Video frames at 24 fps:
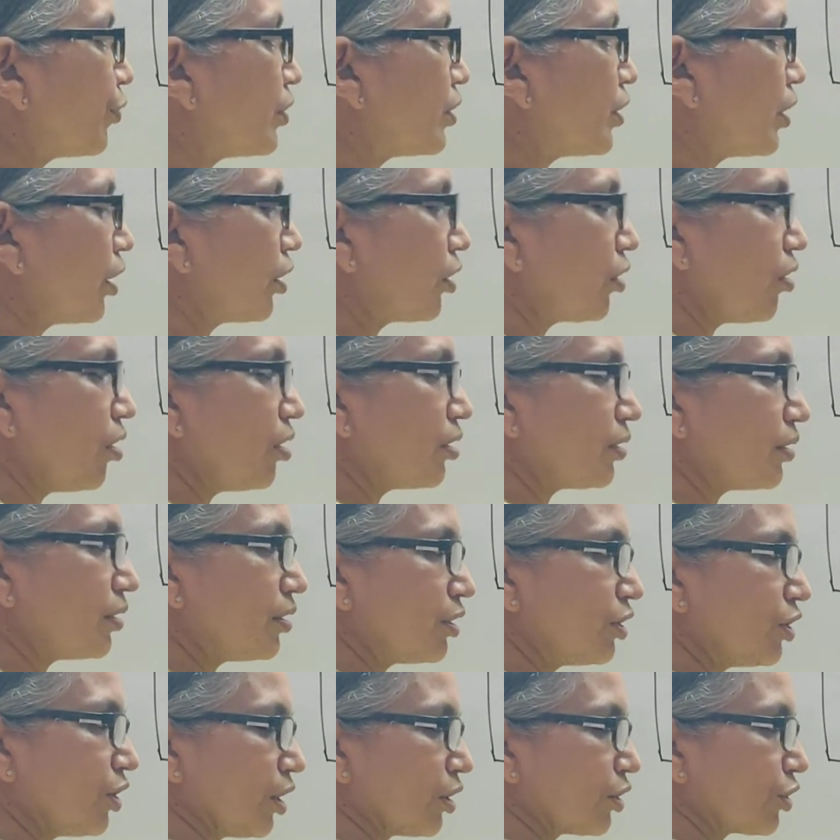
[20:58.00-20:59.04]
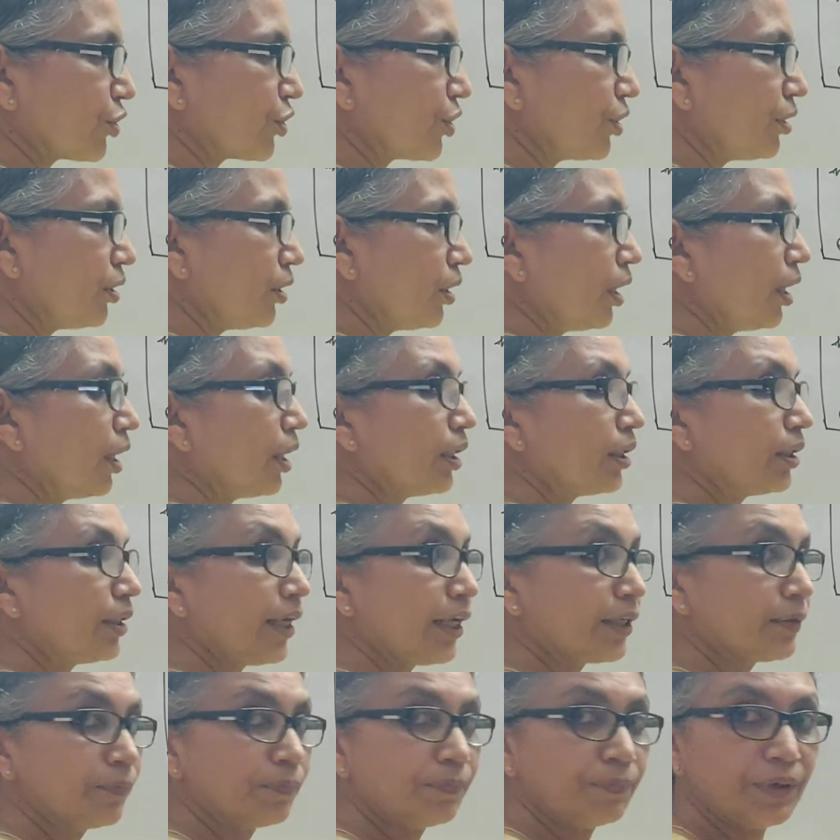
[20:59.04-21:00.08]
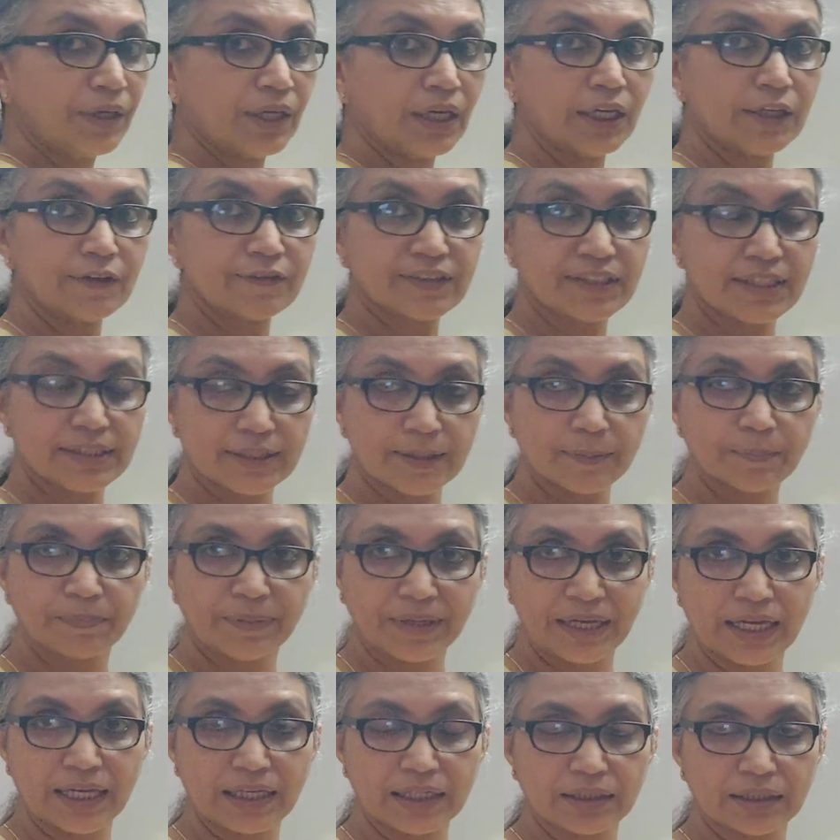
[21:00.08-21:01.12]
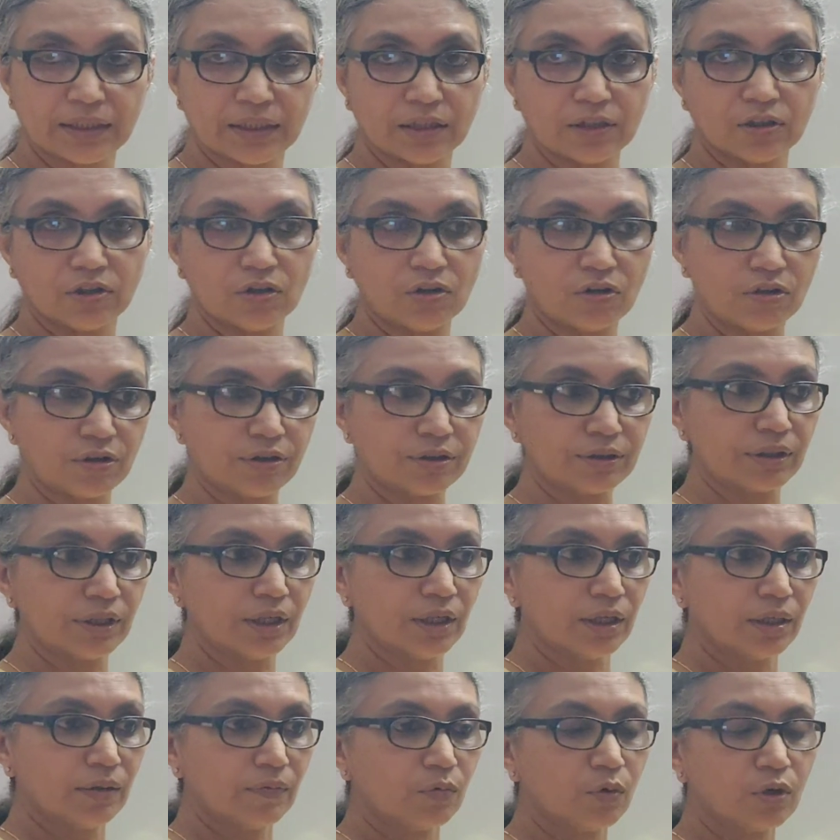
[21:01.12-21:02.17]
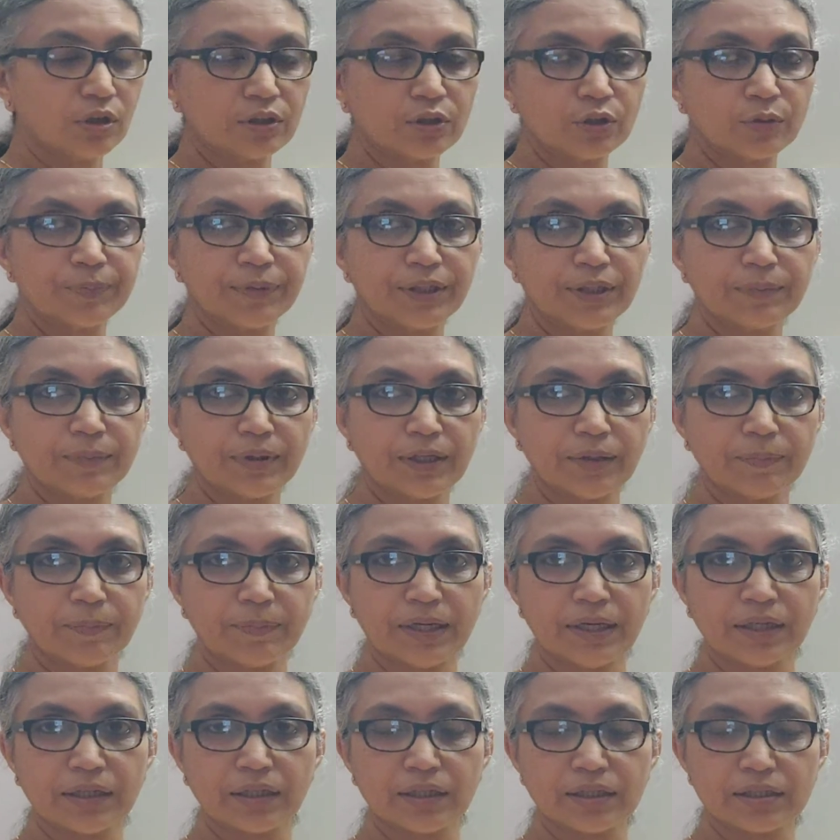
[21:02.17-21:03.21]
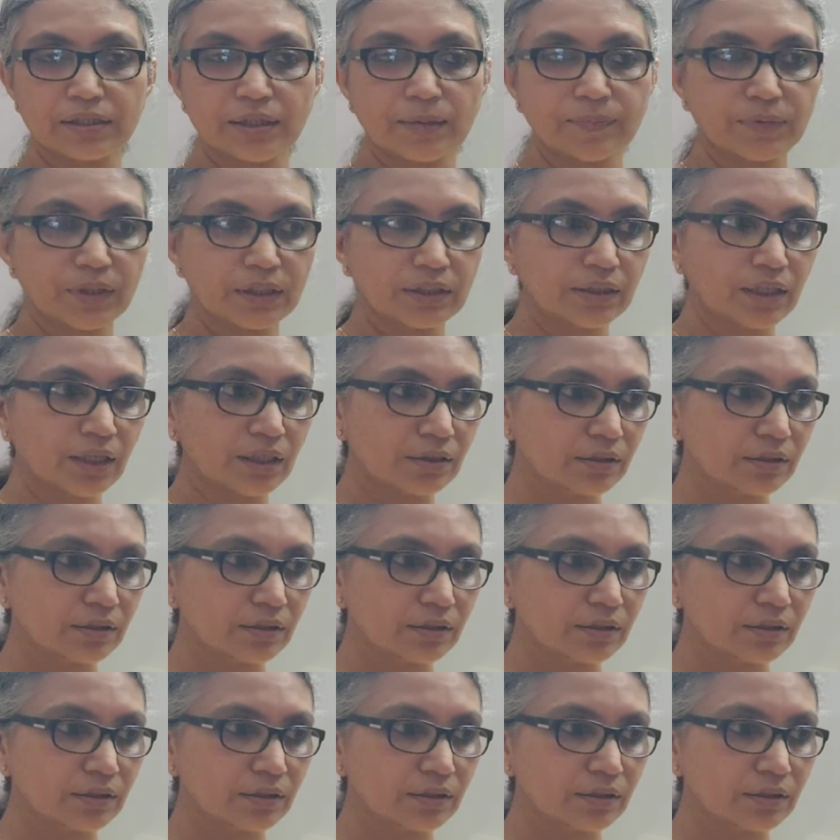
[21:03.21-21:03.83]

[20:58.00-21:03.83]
difference across the junction that behaves as a barrier. Or what do you mean by a barrier? Something